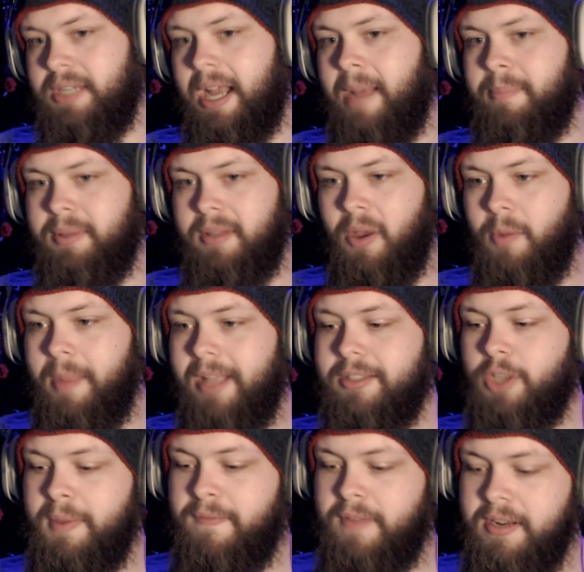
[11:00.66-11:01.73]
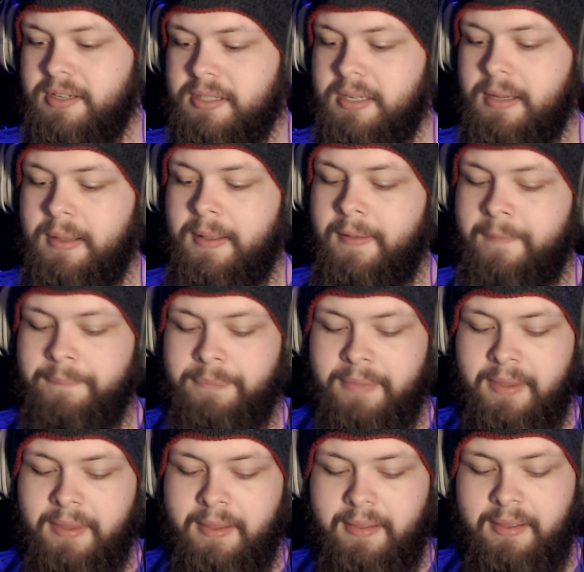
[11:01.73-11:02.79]
job, but no, man, Toby finished
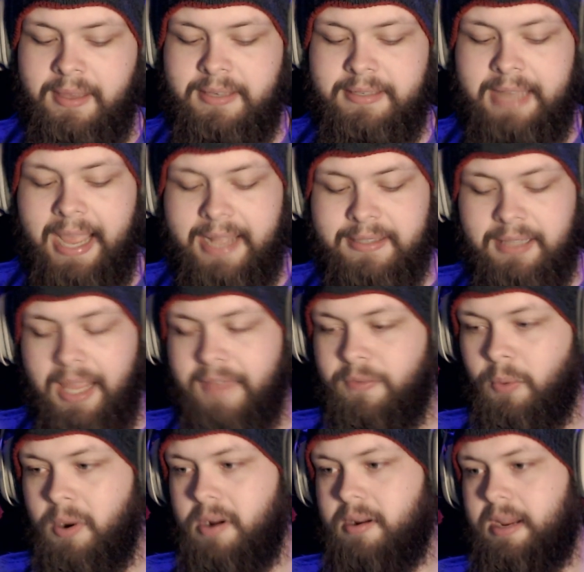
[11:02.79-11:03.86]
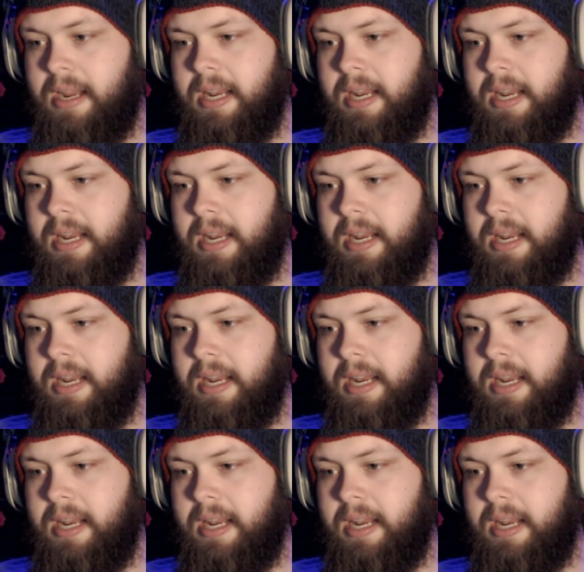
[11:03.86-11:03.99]
his dad's life work,